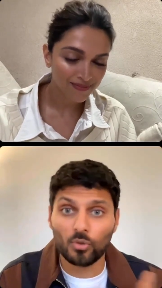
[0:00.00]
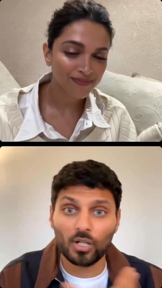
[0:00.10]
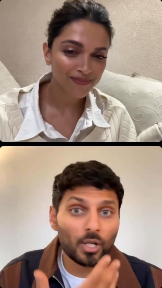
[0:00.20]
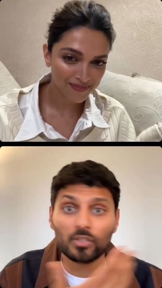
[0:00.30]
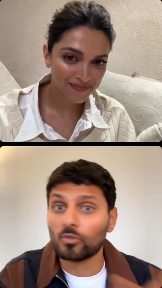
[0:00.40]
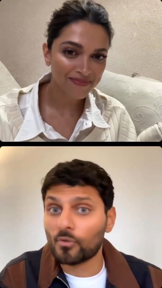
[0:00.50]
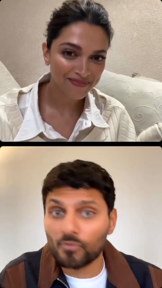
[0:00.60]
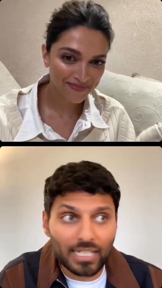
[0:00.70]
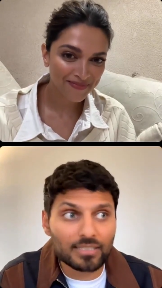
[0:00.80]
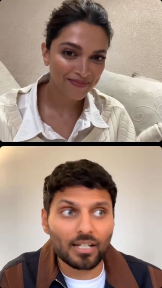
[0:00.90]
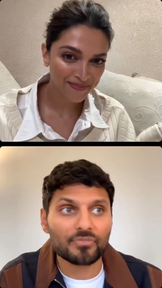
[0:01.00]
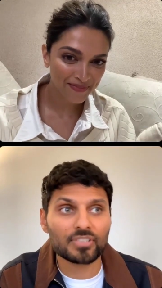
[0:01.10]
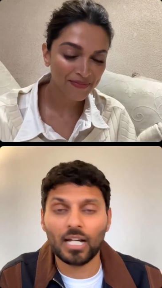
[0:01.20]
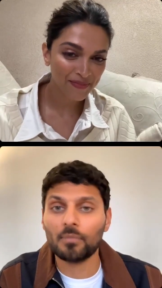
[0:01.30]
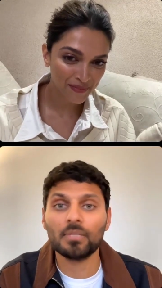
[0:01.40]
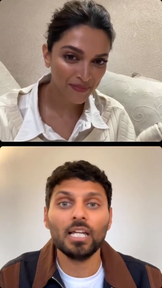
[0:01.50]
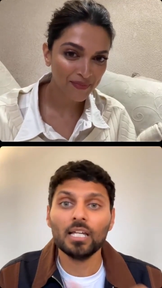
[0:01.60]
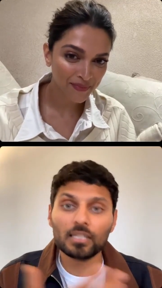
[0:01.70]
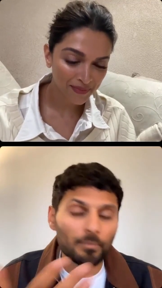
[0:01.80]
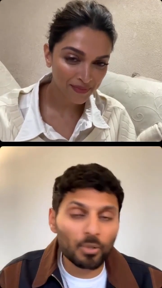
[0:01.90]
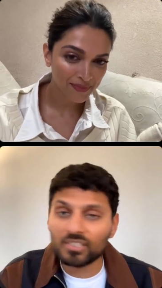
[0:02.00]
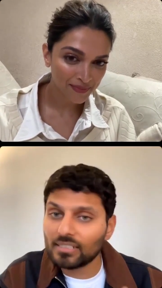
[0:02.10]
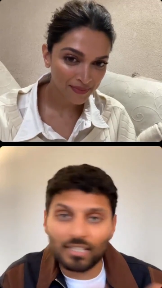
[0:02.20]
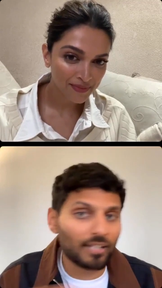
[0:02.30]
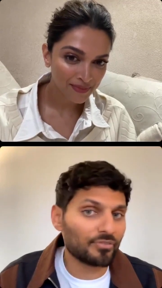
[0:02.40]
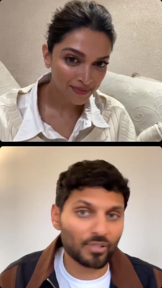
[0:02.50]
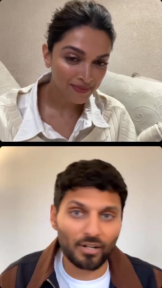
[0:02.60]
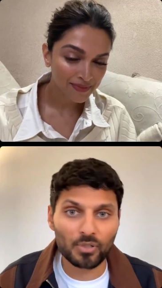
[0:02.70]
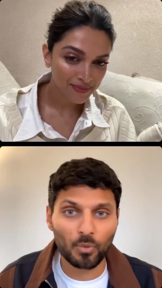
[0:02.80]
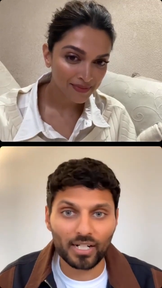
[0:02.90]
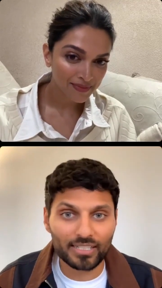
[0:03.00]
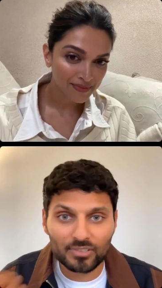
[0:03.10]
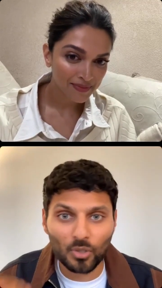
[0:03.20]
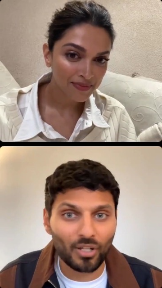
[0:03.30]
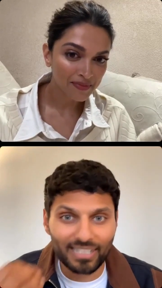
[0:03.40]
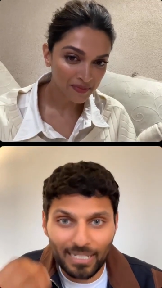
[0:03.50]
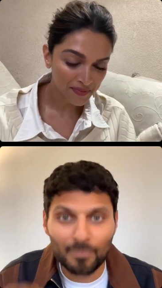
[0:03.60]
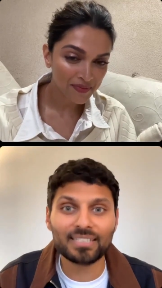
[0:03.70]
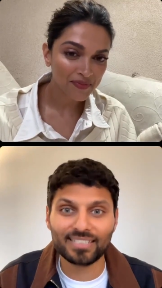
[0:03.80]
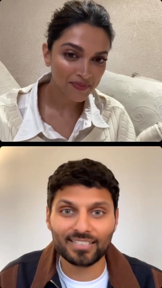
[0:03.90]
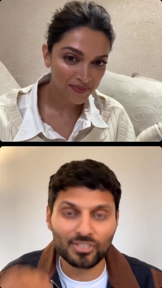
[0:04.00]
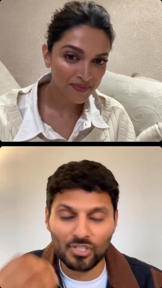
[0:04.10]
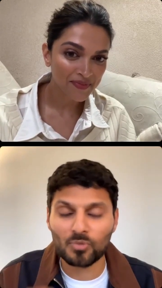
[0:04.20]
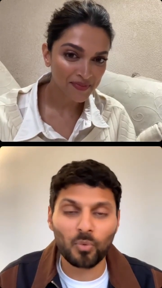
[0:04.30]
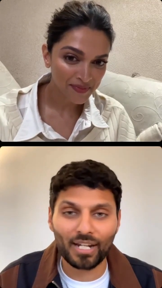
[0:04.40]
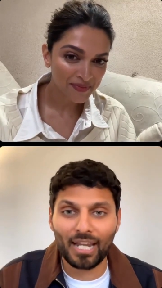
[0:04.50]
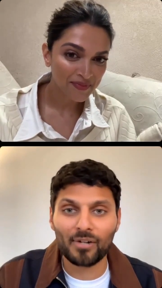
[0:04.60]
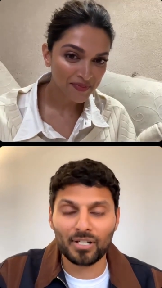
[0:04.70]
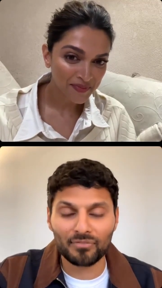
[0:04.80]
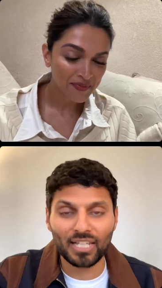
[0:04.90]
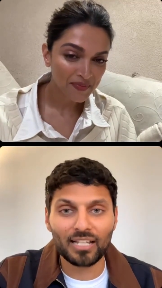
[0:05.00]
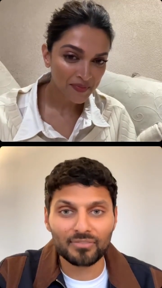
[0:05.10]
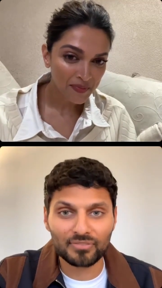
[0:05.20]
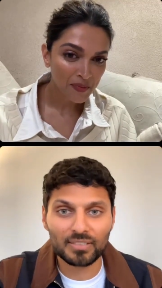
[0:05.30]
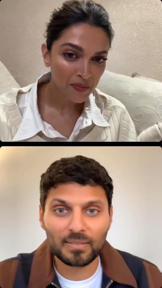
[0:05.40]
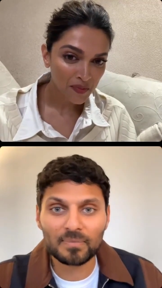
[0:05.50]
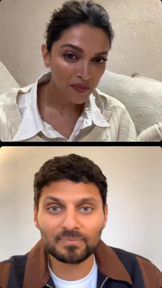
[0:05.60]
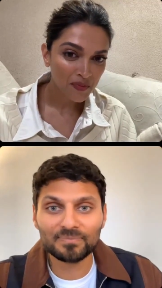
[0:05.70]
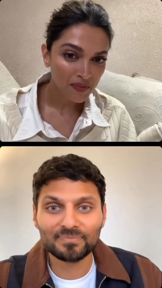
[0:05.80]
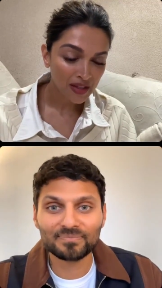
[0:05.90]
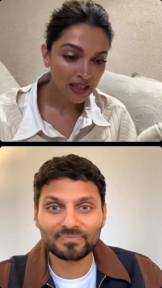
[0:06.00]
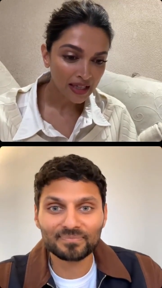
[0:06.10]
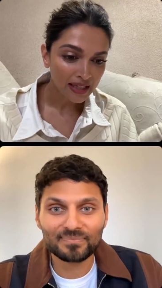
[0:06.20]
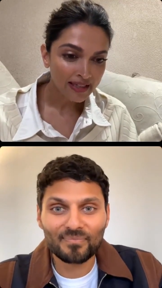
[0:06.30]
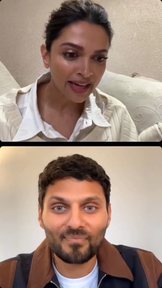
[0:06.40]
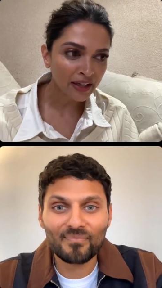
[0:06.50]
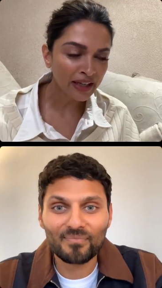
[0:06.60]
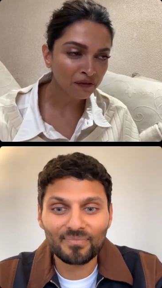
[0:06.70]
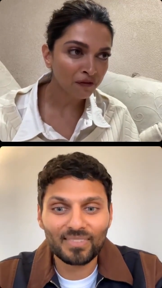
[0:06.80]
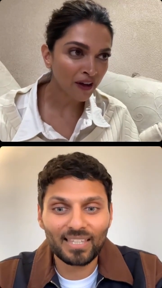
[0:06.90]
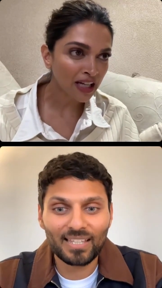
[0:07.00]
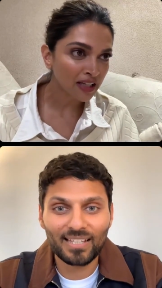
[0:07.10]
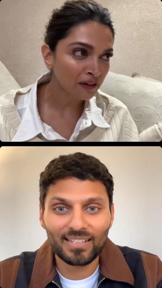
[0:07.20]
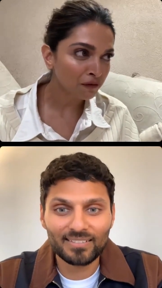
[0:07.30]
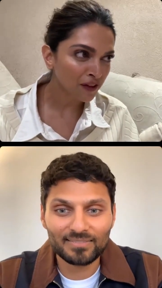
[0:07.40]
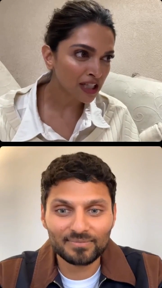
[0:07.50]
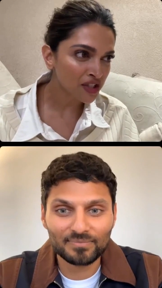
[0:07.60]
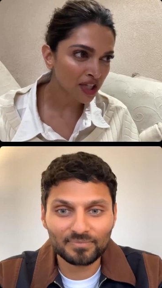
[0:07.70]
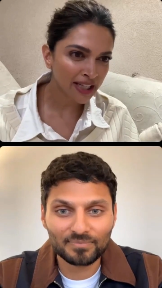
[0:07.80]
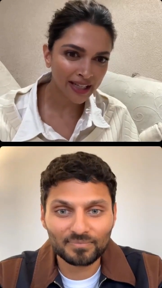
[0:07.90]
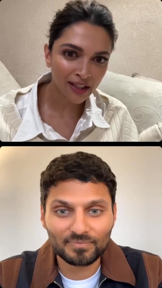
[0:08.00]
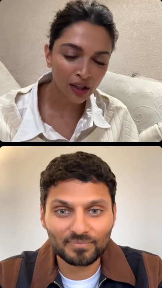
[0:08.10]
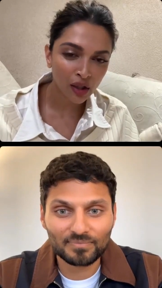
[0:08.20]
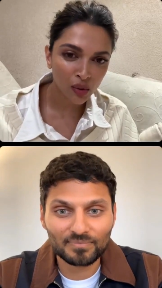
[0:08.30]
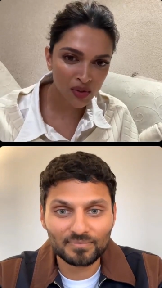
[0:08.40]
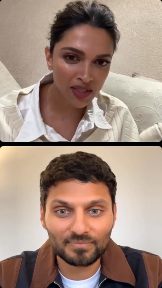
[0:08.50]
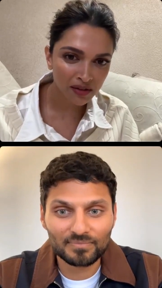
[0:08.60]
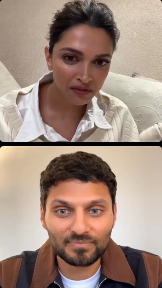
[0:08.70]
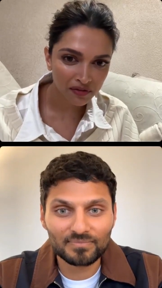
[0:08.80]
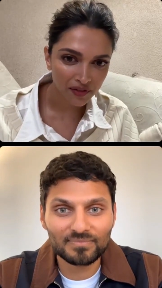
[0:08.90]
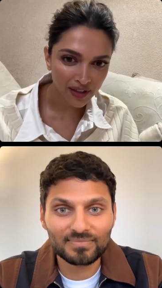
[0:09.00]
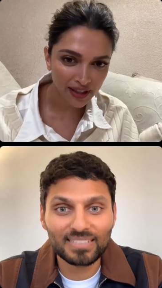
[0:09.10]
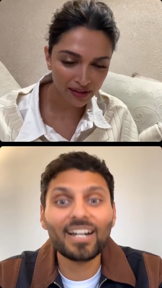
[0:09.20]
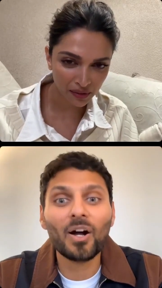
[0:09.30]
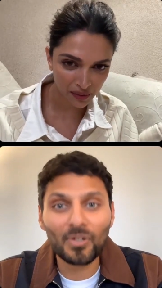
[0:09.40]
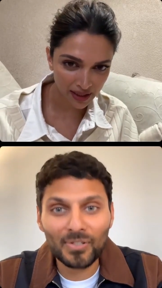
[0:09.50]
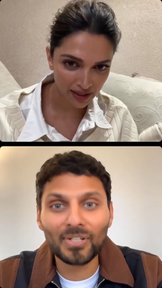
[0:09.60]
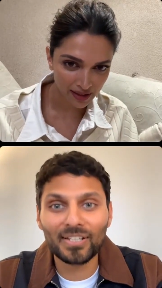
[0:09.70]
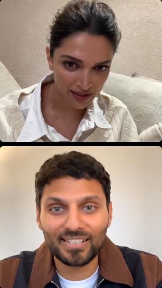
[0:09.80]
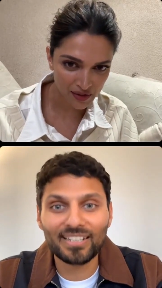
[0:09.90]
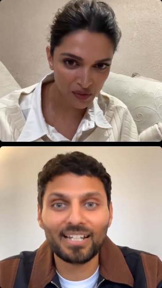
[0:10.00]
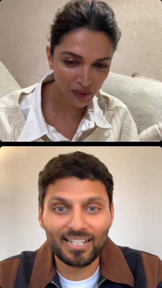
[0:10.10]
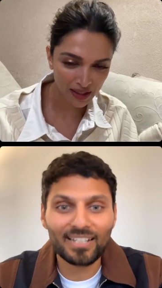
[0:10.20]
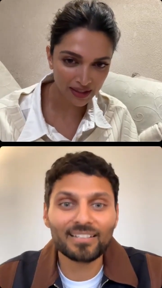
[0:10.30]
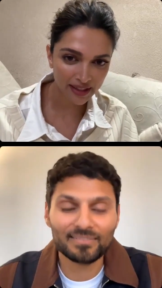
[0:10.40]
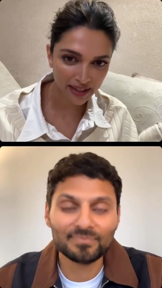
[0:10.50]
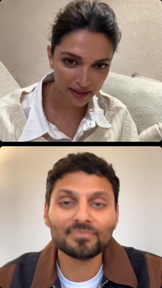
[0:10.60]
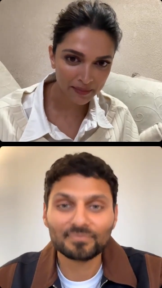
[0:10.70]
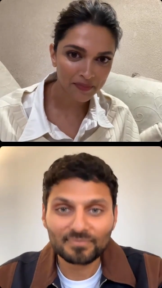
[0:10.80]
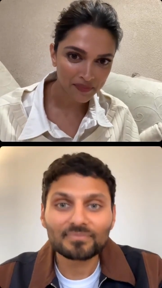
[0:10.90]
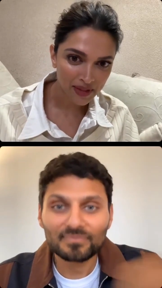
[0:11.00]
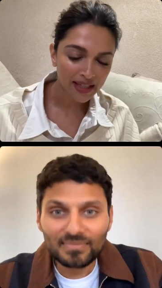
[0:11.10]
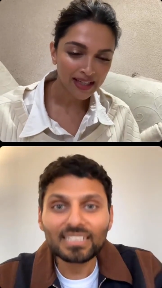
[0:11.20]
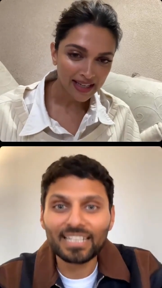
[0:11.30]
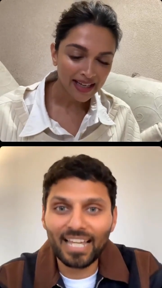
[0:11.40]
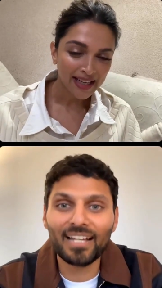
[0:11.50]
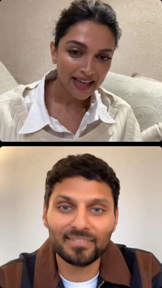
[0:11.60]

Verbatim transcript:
Speaker 1: or are going through a really tough time, the book's designed for everyone. It's not limited to just one area of life.
Speaker 2: Yeah, it felt, it feels really inclusive oh, in a way okay. as well. Yeah. Yeah.